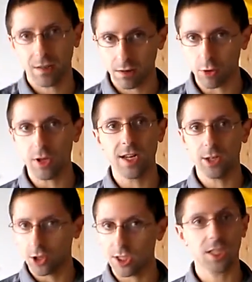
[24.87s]
30
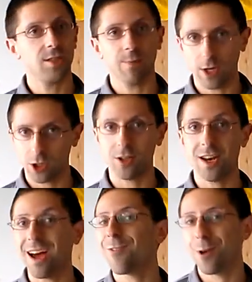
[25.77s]
inches, especially
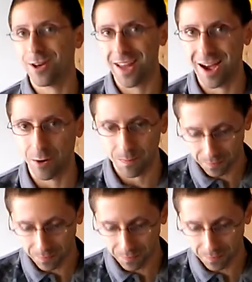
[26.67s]
not right now.